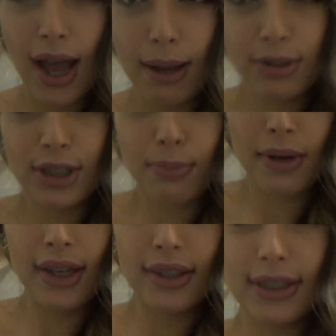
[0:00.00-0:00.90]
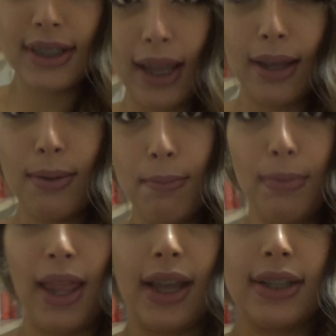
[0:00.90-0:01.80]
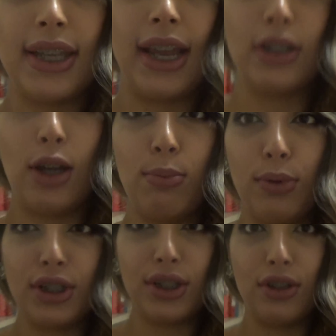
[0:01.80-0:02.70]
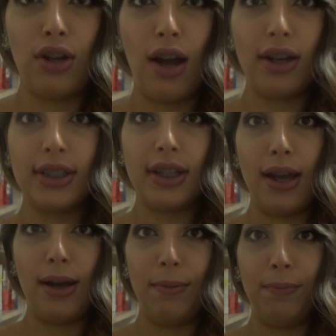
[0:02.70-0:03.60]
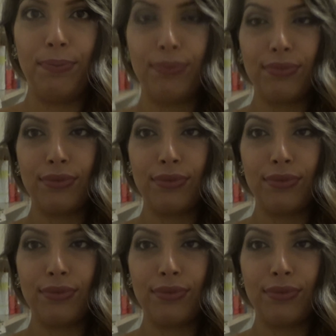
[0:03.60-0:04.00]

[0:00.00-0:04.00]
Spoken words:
I'm just wearing this like black tank top, which is not zoomed